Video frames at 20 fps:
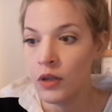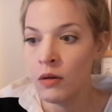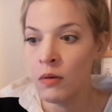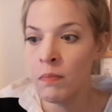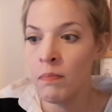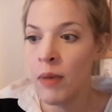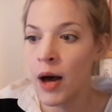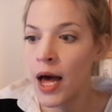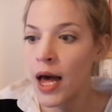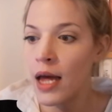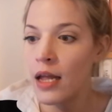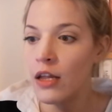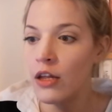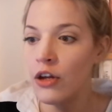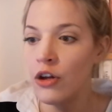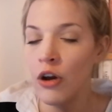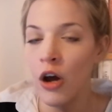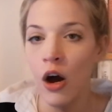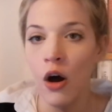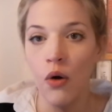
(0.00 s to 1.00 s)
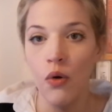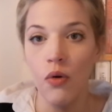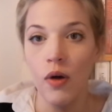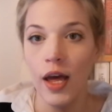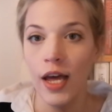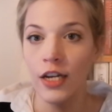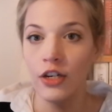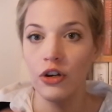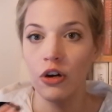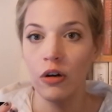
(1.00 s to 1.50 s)
but you know
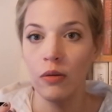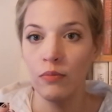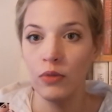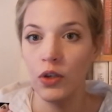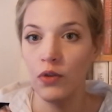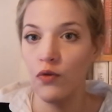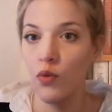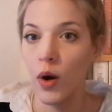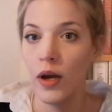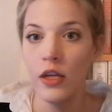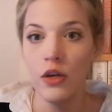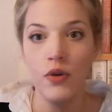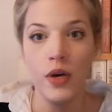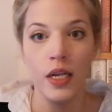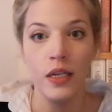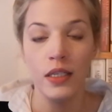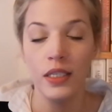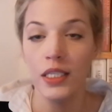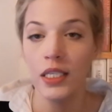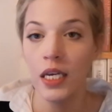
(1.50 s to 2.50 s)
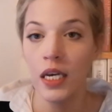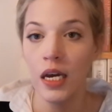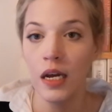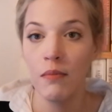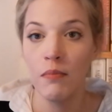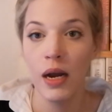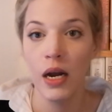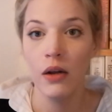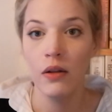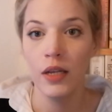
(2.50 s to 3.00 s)
in terms of what you can see
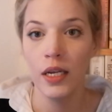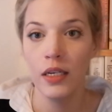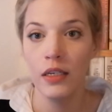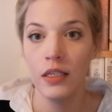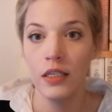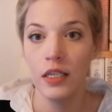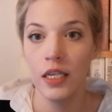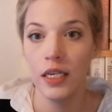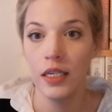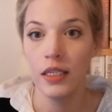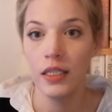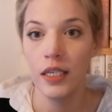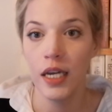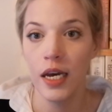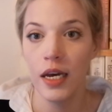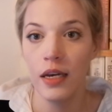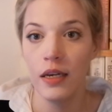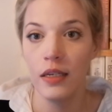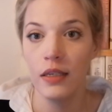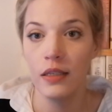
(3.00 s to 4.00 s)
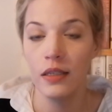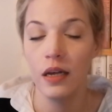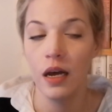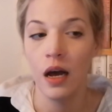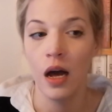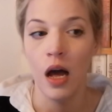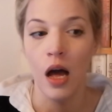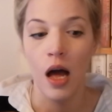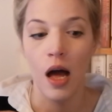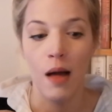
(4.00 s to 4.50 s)
in Maryland these days
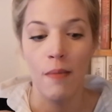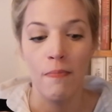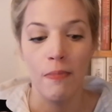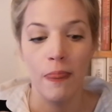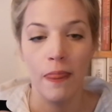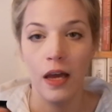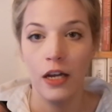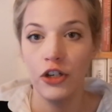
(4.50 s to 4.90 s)
um,